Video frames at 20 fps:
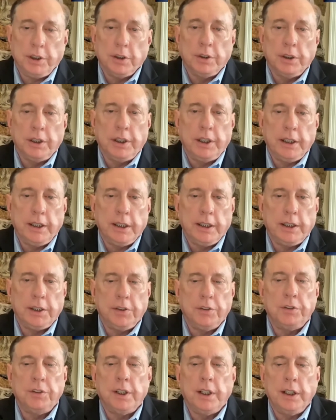The only thing I
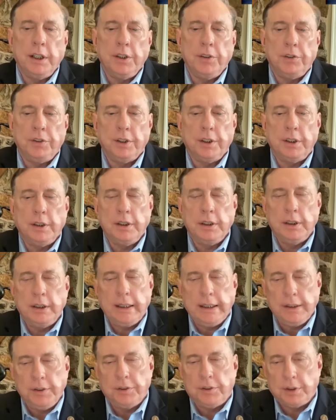can say is that
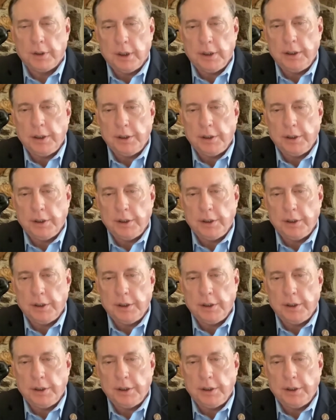inside